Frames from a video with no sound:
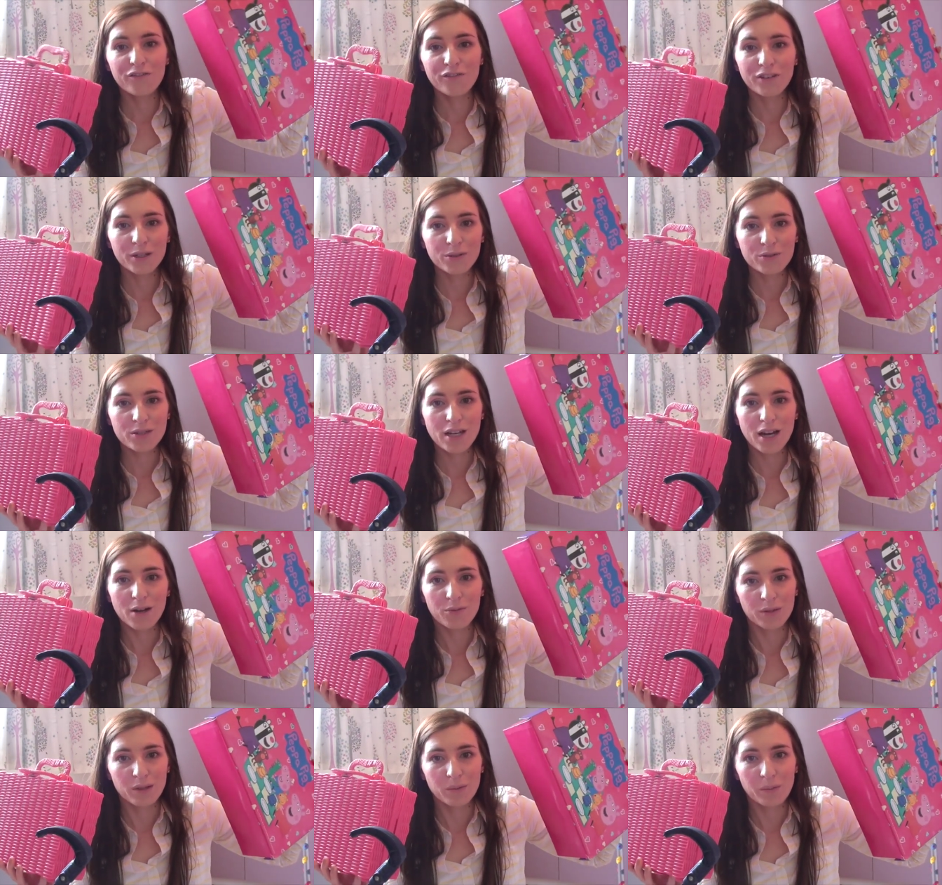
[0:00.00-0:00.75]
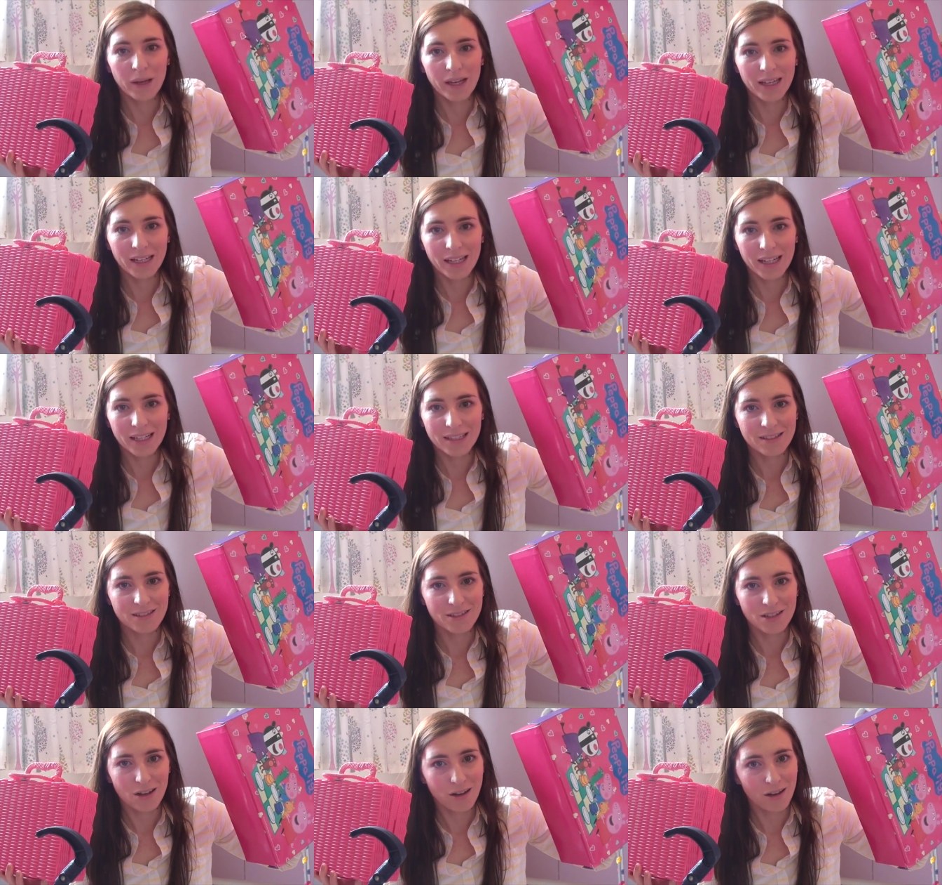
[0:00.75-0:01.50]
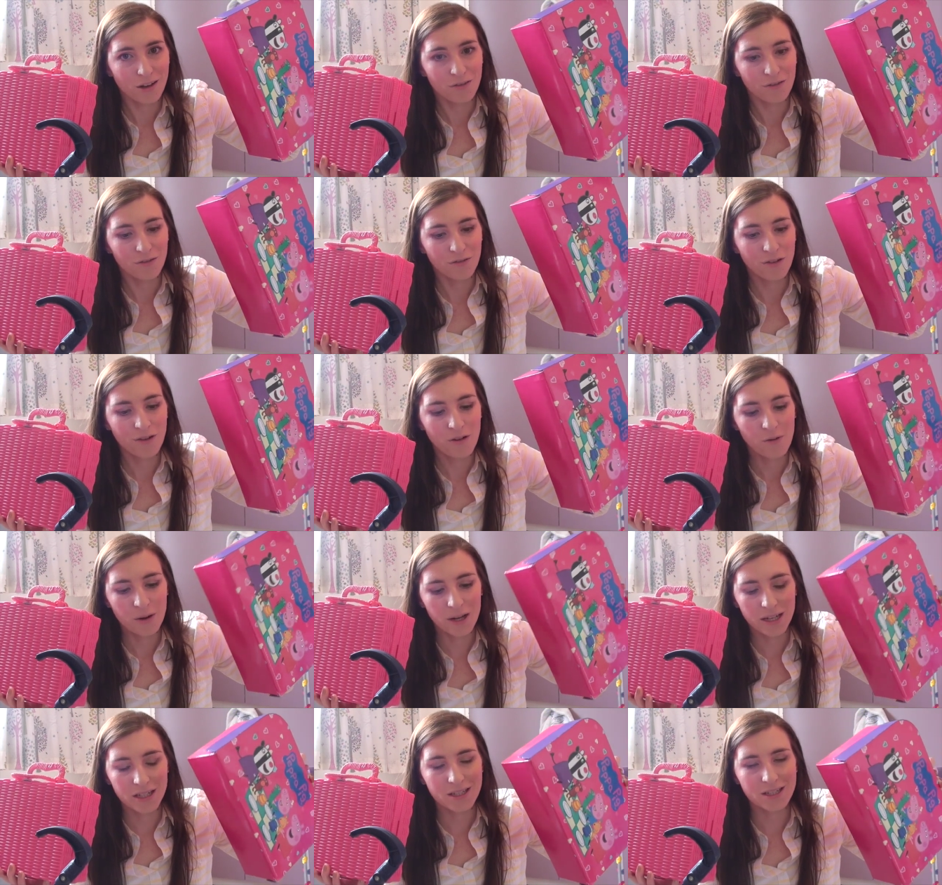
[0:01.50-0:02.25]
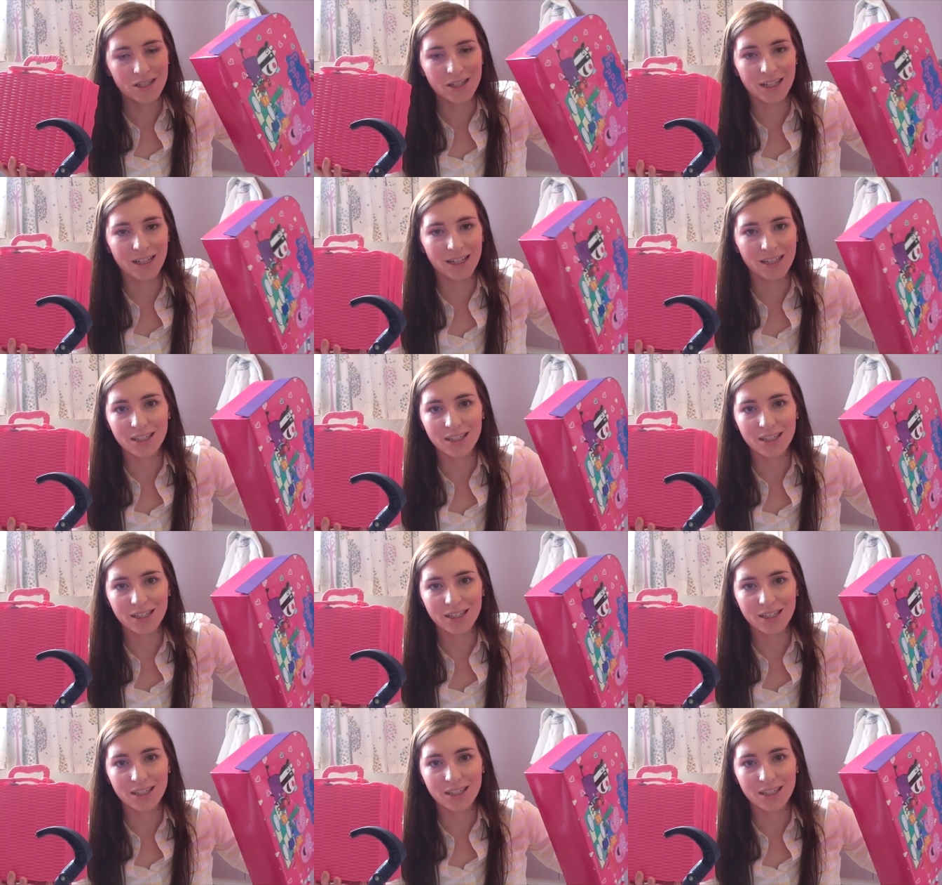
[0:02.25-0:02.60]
filled up with picnic stuff which